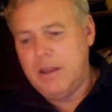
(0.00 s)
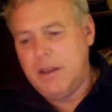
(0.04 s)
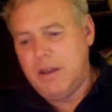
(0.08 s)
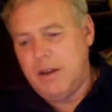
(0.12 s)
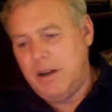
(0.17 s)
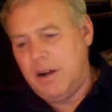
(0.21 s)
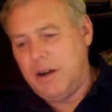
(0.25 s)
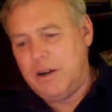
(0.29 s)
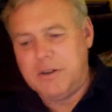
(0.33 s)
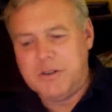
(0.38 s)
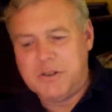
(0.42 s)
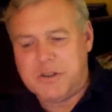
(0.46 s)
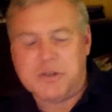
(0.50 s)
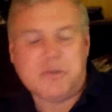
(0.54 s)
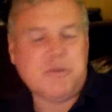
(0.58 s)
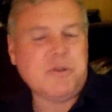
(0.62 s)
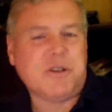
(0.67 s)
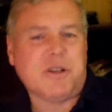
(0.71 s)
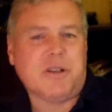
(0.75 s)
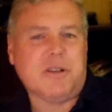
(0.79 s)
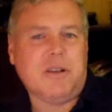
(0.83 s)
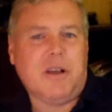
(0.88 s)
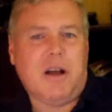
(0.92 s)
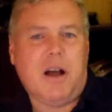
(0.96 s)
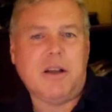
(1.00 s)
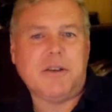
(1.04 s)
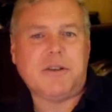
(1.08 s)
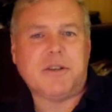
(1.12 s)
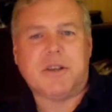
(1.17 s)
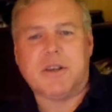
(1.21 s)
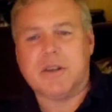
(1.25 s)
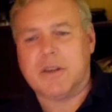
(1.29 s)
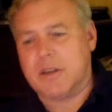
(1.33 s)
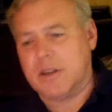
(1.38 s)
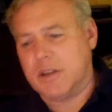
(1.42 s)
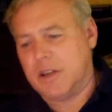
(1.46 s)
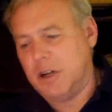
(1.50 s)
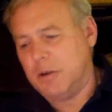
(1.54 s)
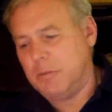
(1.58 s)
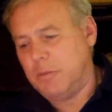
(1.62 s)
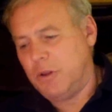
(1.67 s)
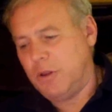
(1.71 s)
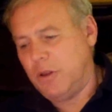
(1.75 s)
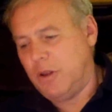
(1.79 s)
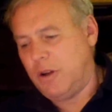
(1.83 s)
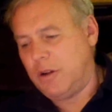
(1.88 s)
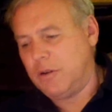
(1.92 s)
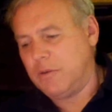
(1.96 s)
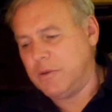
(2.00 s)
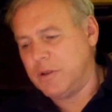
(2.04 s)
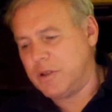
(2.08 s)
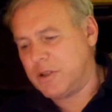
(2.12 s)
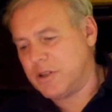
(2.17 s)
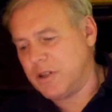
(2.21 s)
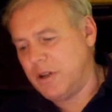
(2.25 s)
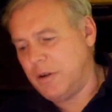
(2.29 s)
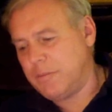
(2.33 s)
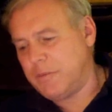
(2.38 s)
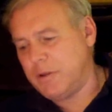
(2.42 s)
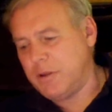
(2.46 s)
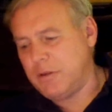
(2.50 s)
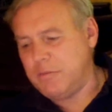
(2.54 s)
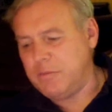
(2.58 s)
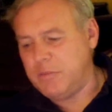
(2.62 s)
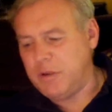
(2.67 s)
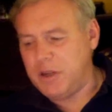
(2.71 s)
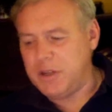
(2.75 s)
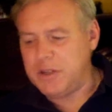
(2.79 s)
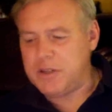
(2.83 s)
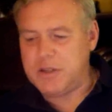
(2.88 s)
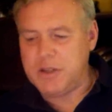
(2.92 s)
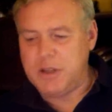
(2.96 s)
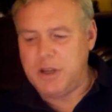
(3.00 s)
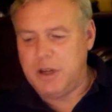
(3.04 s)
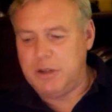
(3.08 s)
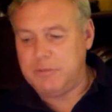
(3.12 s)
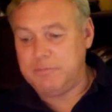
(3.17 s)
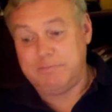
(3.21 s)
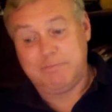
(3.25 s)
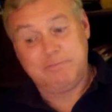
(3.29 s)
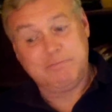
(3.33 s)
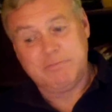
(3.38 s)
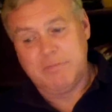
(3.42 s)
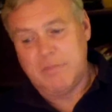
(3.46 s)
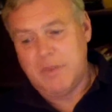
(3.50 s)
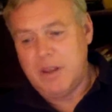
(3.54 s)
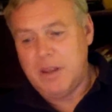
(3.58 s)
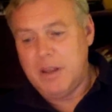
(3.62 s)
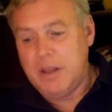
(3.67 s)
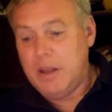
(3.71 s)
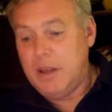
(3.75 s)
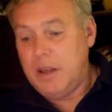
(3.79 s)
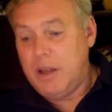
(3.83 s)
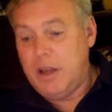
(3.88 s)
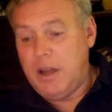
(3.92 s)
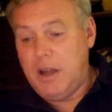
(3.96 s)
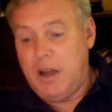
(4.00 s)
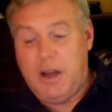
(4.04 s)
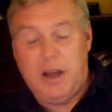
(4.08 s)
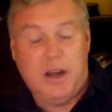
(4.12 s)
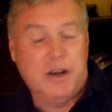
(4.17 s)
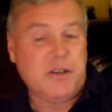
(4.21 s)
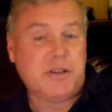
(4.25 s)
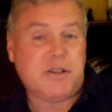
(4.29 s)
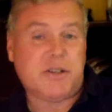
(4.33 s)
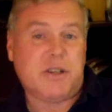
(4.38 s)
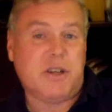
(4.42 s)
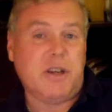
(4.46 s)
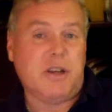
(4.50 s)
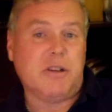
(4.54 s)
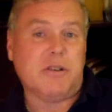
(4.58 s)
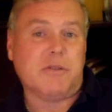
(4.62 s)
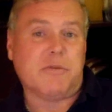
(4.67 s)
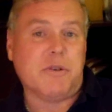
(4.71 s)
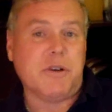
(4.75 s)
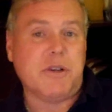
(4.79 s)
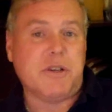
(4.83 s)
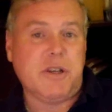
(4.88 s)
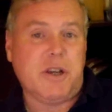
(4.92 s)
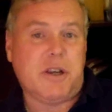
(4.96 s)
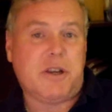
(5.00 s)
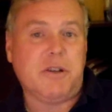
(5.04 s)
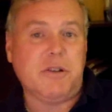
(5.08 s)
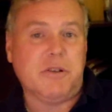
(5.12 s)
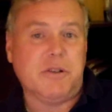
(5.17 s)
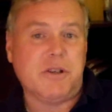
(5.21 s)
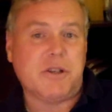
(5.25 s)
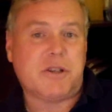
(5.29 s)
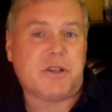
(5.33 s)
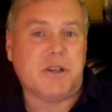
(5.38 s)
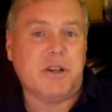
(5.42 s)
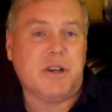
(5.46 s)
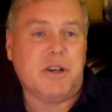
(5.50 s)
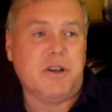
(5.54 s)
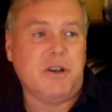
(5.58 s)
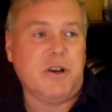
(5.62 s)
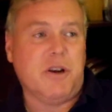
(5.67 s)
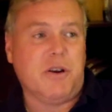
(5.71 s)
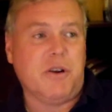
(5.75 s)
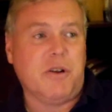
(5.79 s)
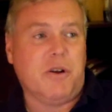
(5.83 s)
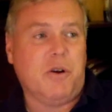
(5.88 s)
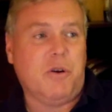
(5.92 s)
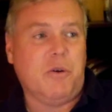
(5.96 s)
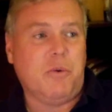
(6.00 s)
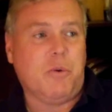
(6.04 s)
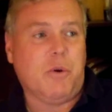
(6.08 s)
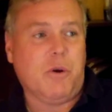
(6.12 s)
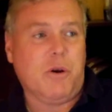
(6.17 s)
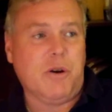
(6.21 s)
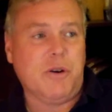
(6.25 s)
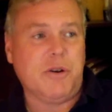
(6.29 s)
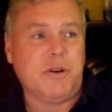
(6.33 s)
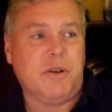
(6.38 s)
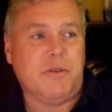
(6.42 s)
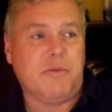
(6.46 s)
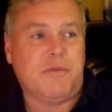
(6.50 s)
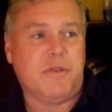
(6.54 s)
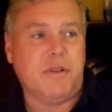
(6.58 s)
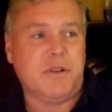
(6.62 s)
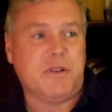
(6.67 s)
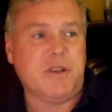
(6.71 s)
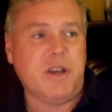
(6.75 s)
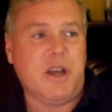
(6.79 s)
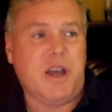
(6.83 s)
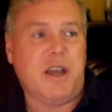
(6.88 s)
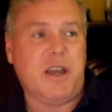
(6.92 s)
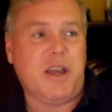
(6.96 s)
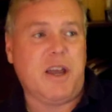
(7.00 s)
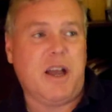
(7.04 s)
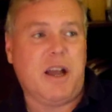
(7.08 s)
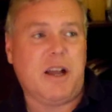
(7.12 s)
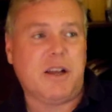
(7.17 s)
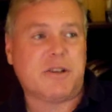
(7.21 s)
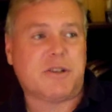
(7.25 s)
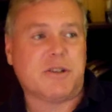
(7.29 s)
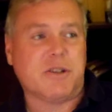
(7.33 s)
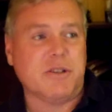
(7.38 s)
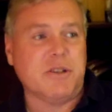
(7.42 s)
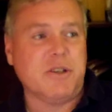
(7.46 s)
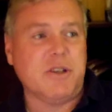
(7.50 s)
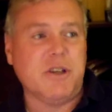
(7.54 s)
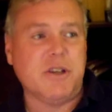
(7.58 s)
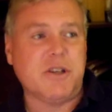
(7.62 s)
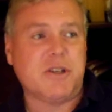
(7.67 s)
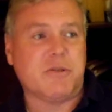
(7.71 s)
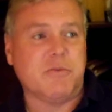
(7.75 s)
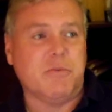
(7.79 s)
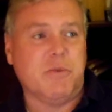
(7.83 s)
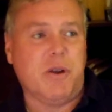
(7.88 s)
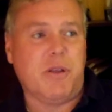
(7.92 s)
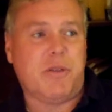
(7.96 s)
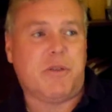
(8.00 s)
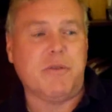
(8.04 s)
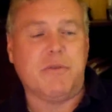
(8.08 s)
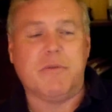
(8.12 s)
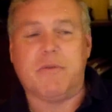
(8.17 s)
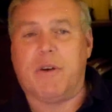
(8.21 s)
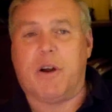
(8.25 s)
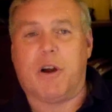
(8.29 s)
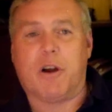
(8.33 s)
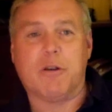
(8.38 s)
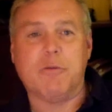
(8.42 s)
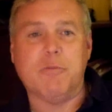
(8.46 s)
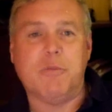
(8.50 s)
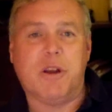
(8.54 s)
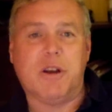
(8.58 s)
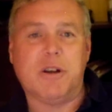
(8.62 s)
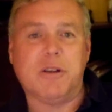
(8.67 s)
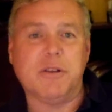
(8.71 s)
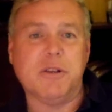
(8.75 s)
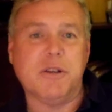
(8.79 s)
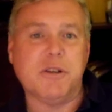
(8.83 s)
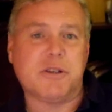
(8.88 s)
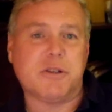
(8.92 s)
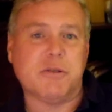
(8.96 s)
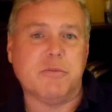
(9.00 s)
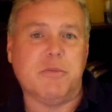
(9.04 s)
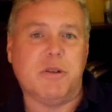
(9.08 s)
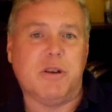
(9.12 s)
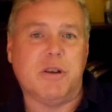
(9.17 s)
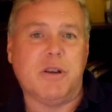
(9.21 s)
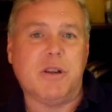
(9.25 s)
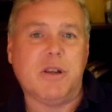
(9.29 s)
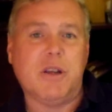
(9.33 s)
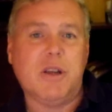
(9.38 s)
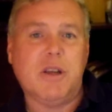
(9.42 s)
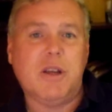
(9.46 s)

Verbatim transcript: You know, there's always a logic you can come along with something, but uh, uh, this is getting ridiculous. And, you know, the whole word of the day actually is with environmentalism. And,